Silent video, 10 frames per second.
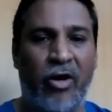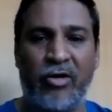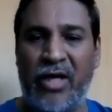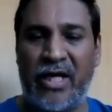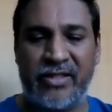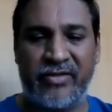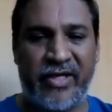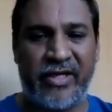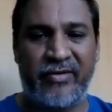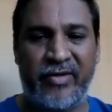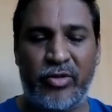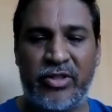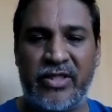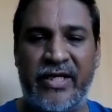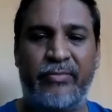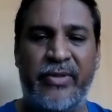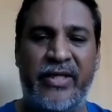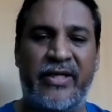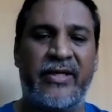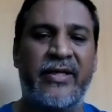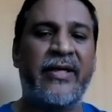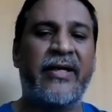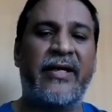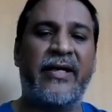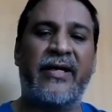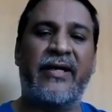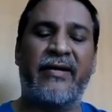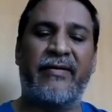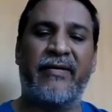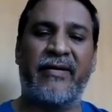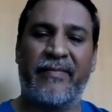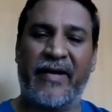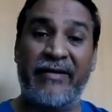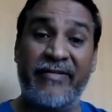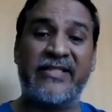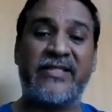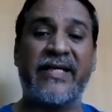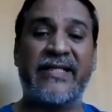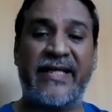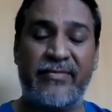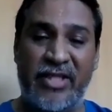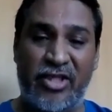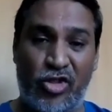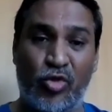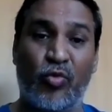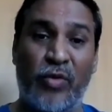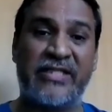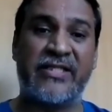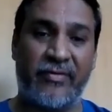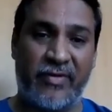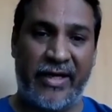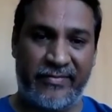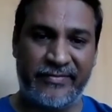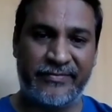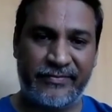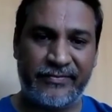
not classifying you as an NPA, convincing them that you will survive.